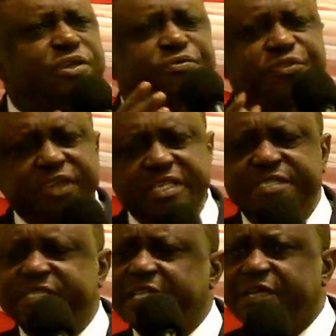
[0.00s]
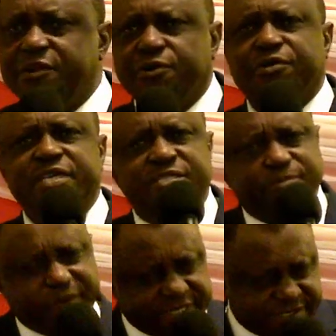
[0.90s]
the things that the Lord
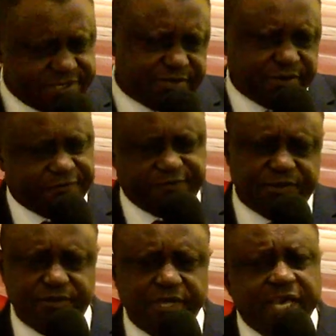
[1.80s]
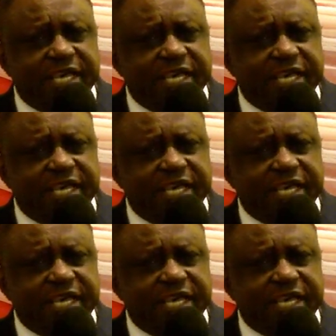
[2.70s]
expects of you.